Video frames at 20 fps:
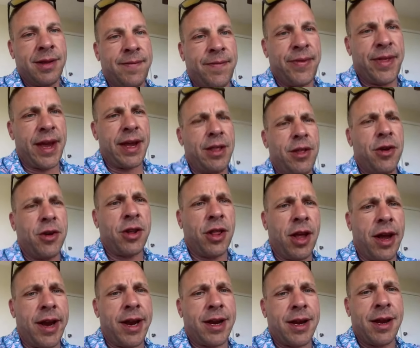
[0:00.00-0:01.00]
They look
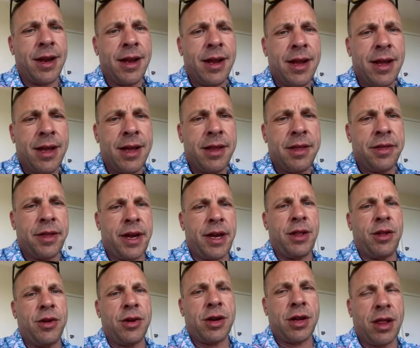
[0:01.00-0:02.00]
like
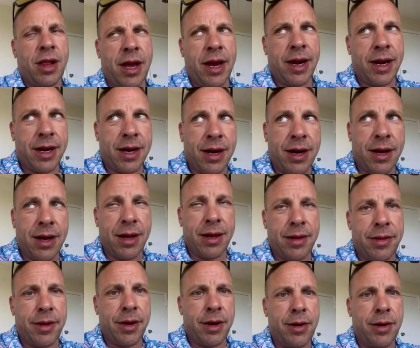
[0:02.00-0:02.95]
they're